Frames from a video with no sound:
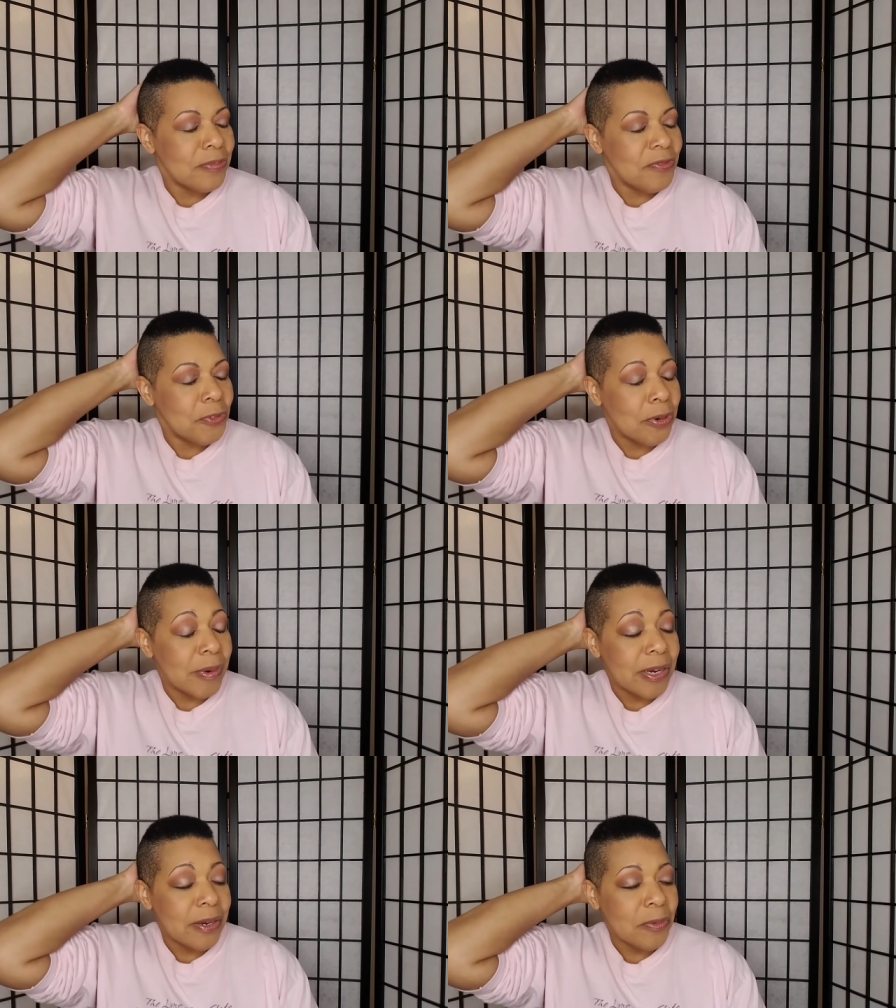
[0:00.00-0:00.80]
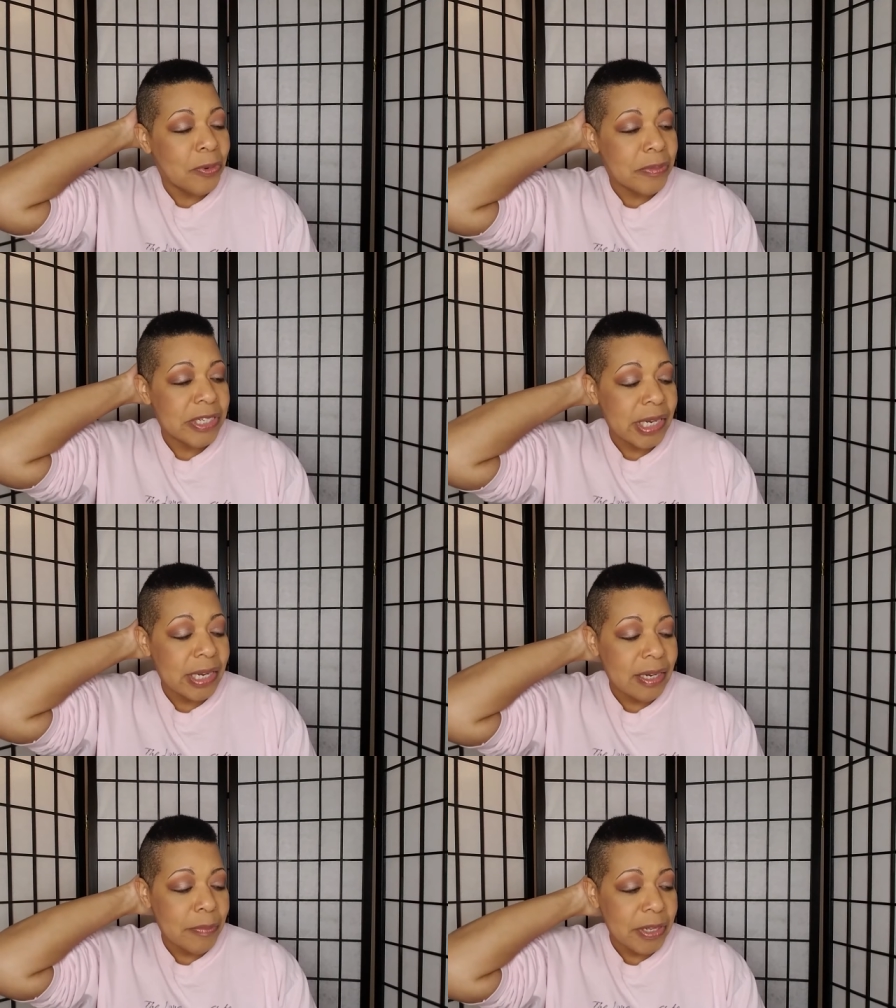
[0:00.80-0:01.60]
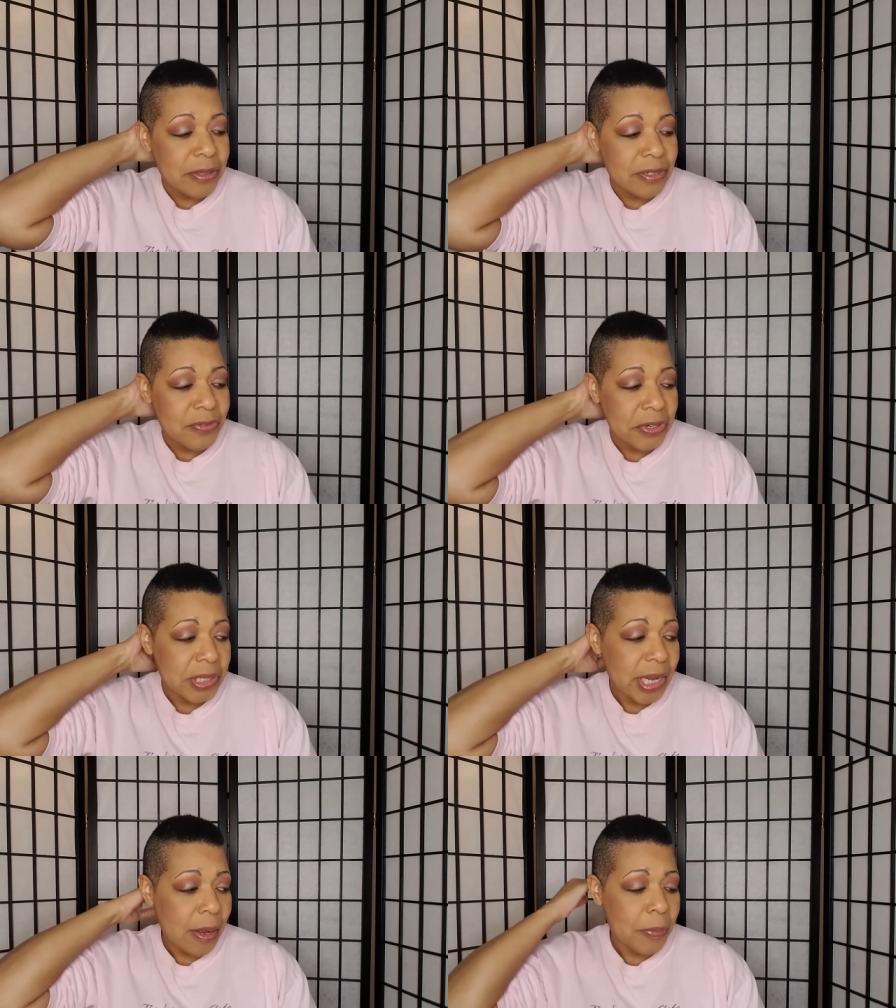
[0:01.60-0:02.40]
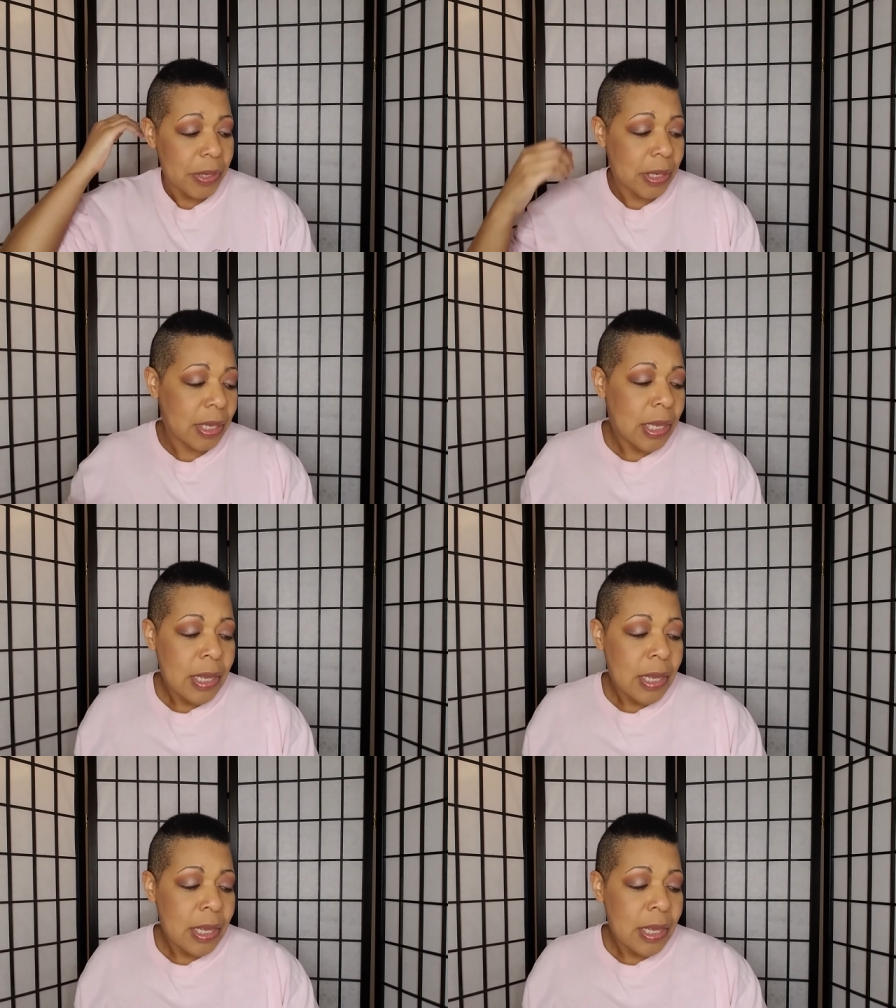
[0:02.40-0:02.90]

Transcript: for my website about this very topic.